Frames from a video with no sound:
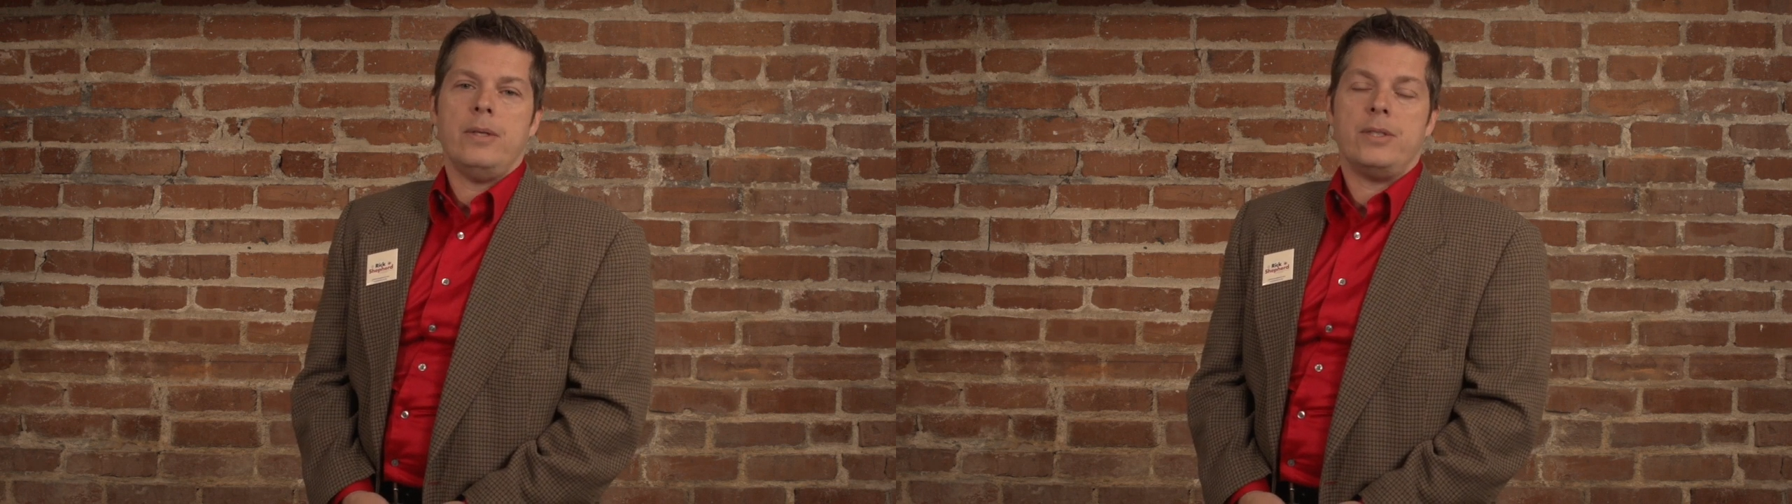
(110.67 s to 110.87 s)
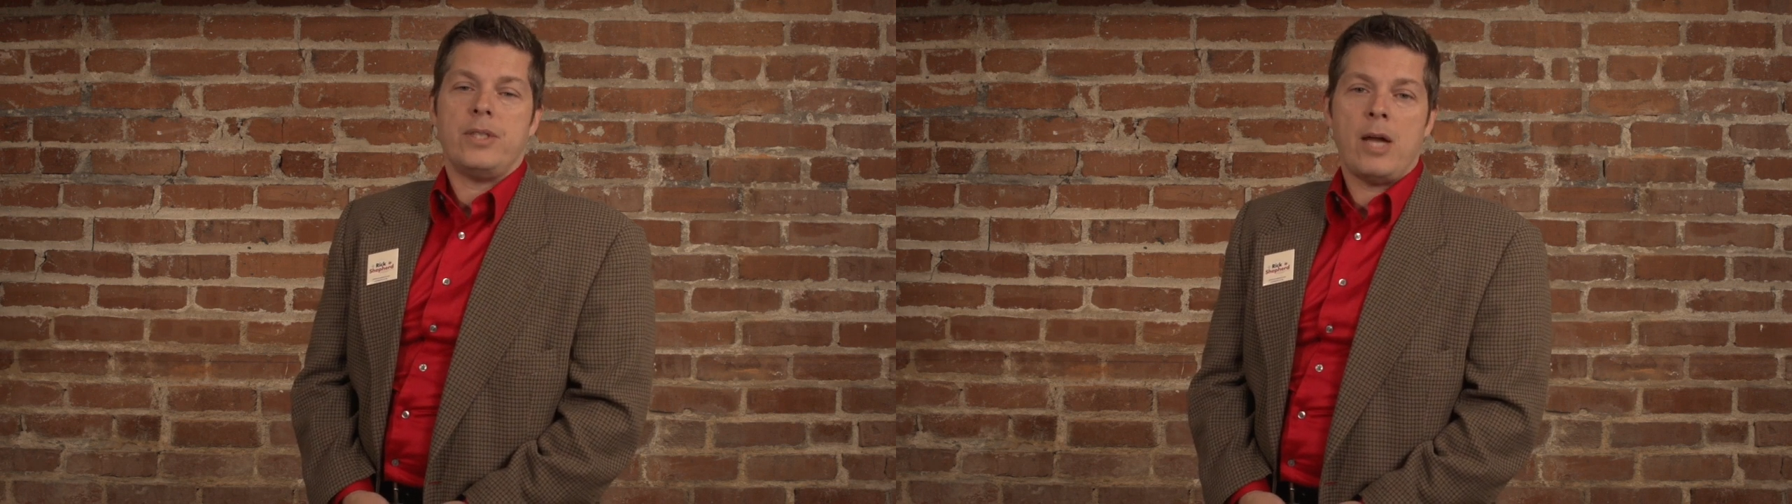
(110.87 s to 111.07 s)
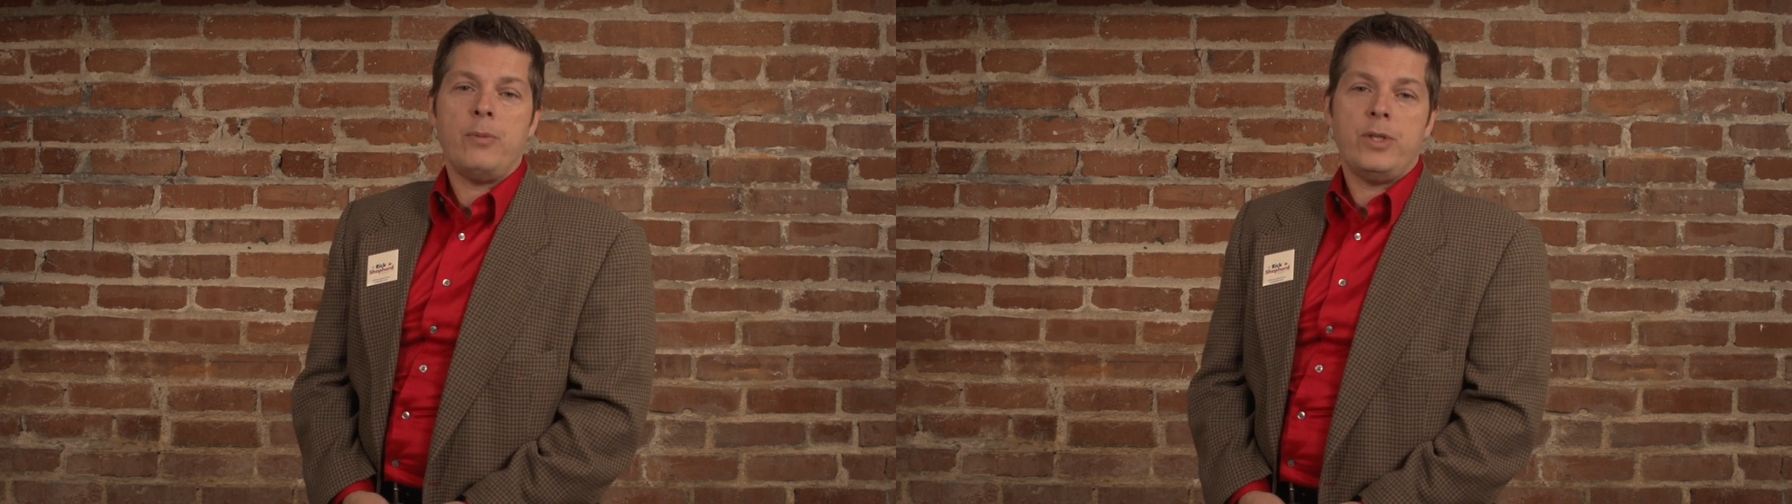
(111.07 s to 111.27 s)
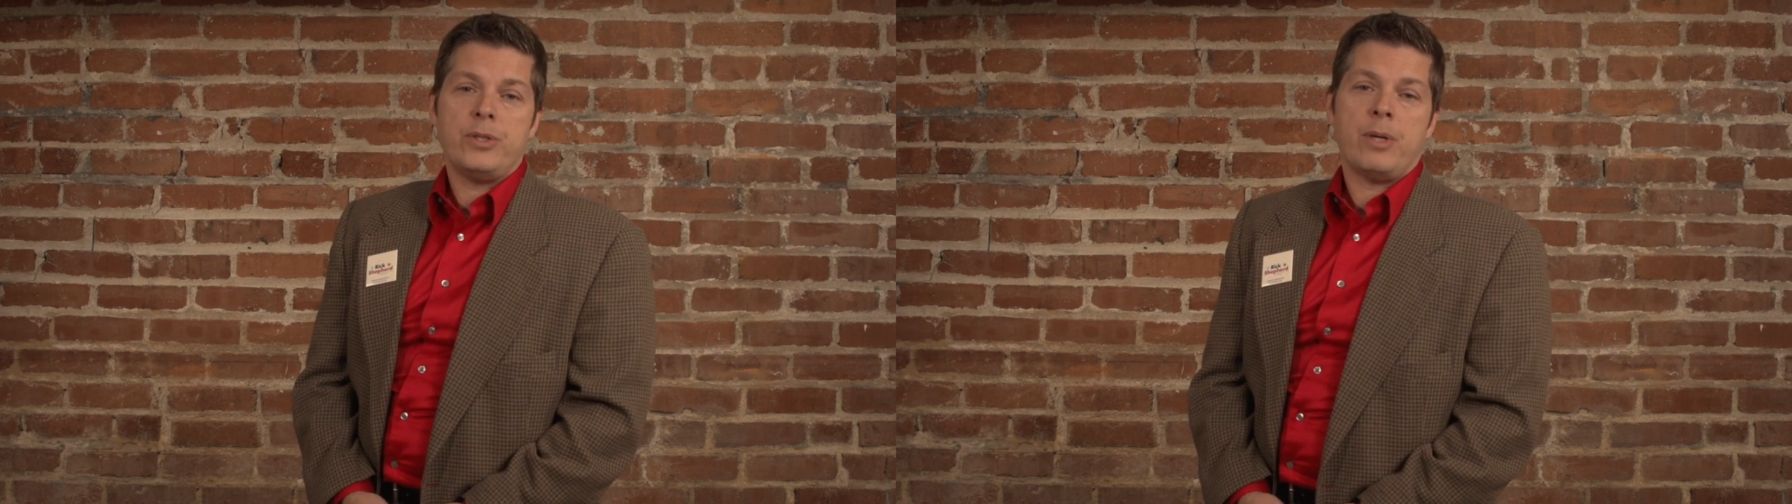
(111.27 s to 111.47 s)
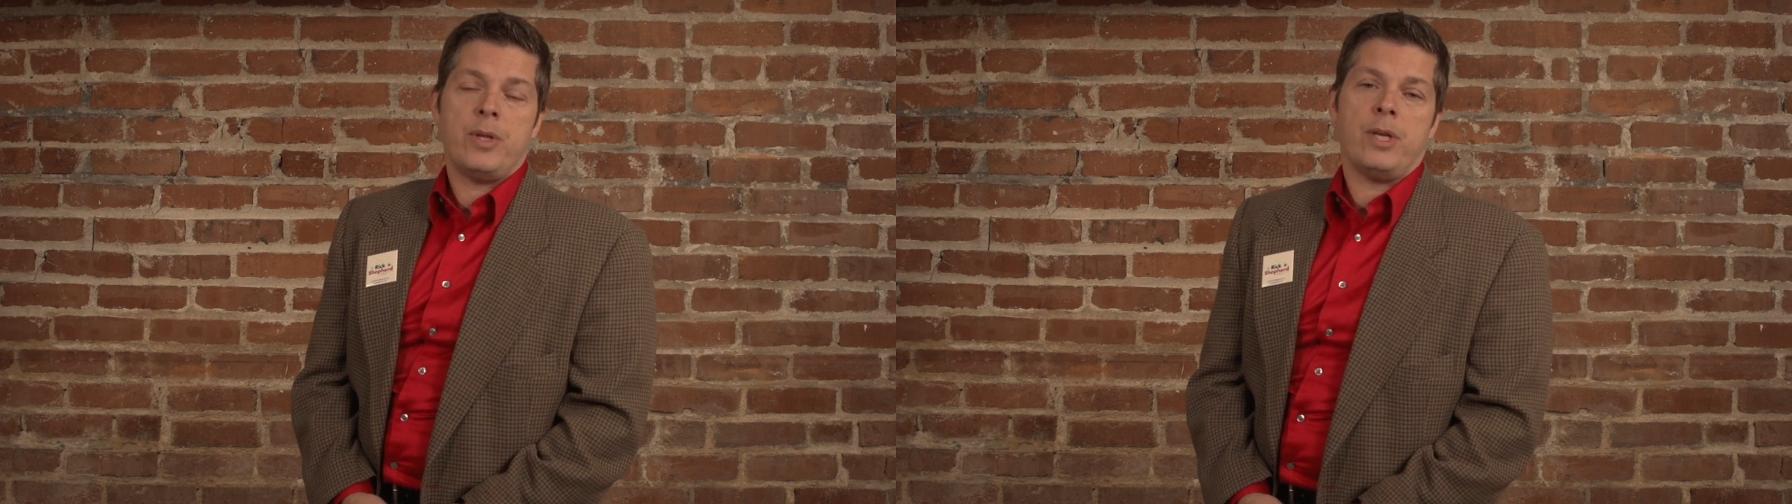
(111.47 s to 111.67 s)
It's time we do
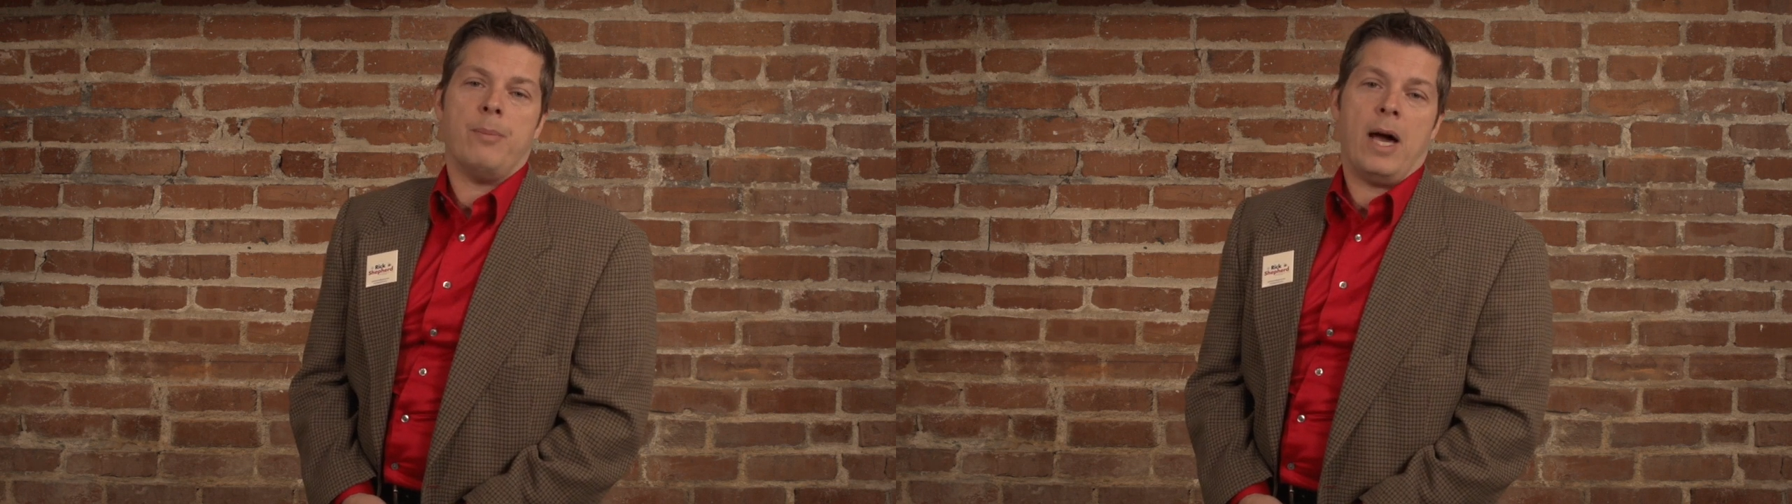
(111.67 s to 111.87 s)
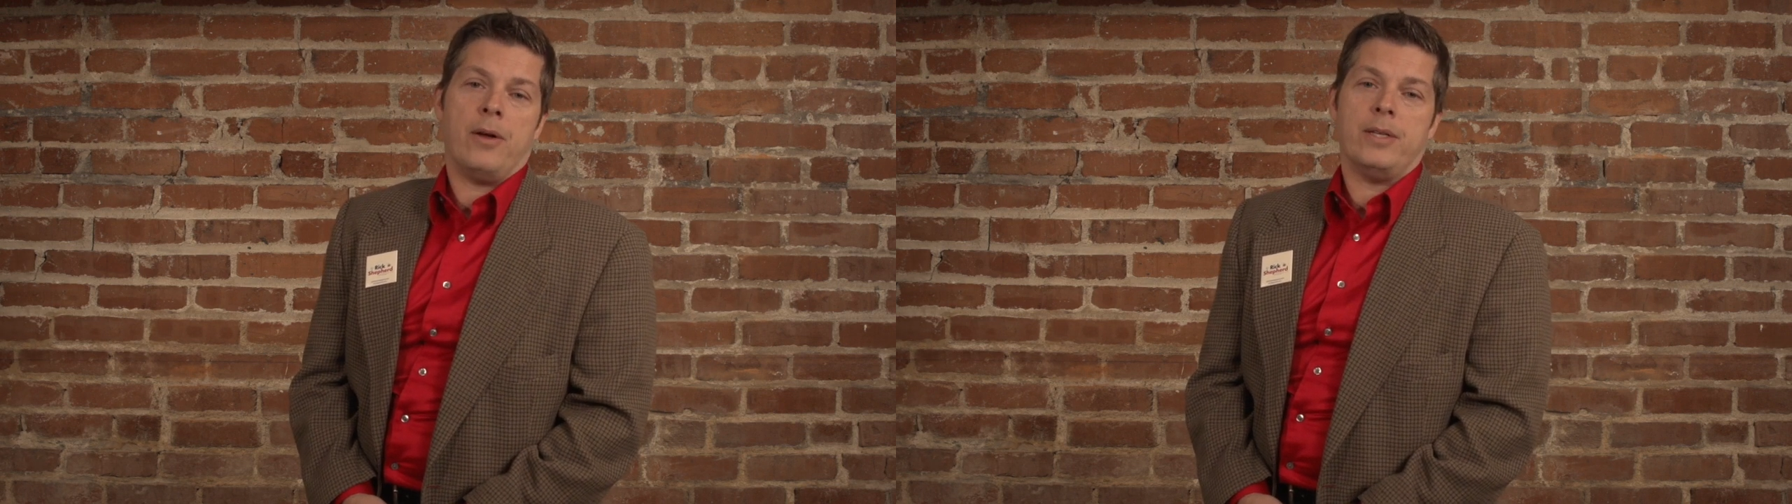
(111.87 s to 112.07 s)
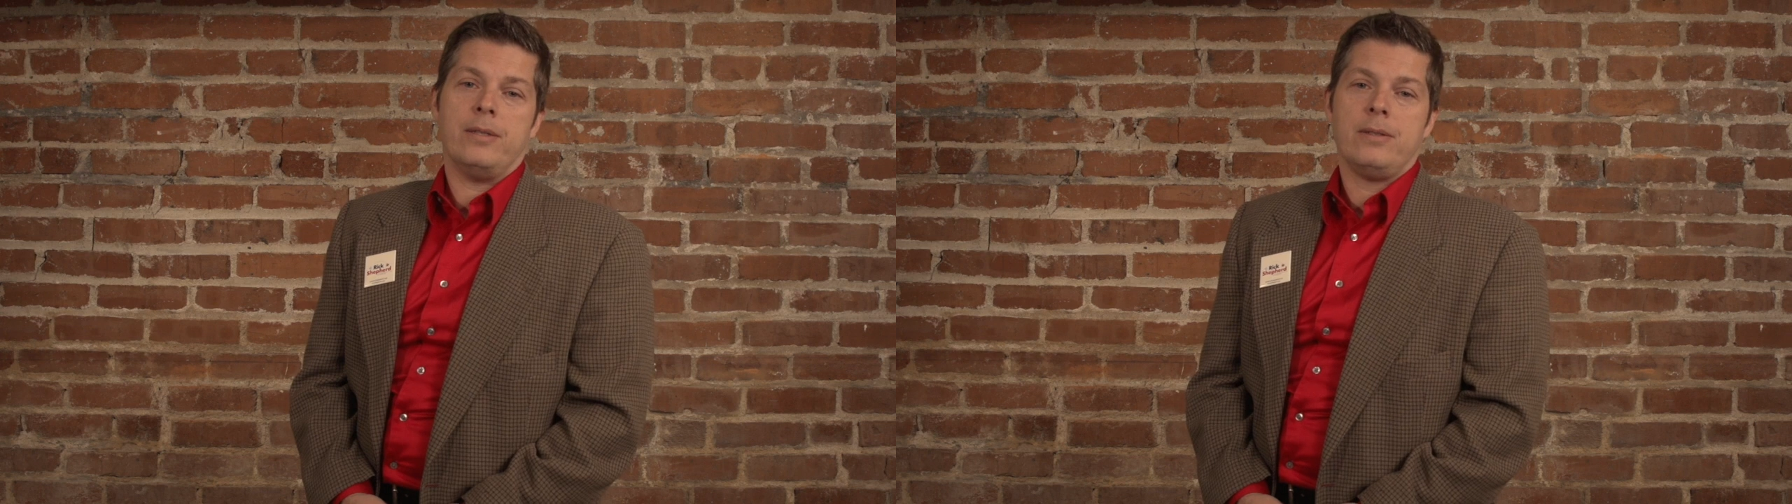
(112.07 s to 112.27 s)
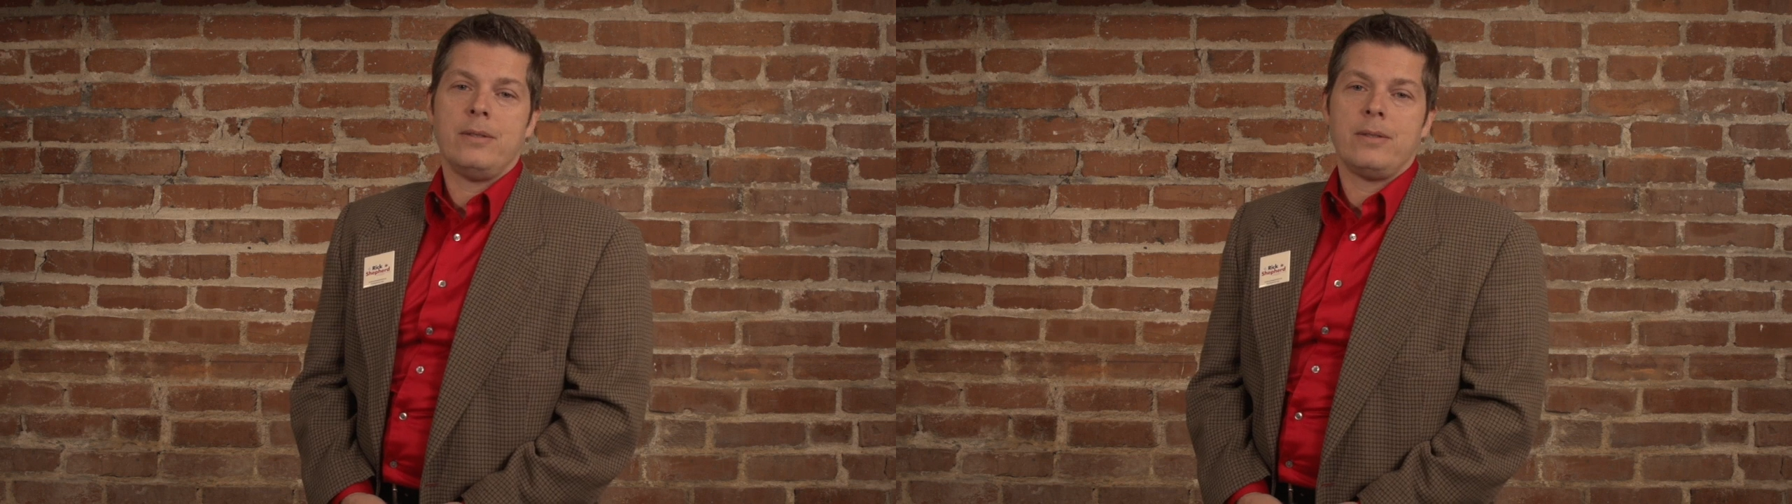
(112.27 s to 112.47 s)
something about it.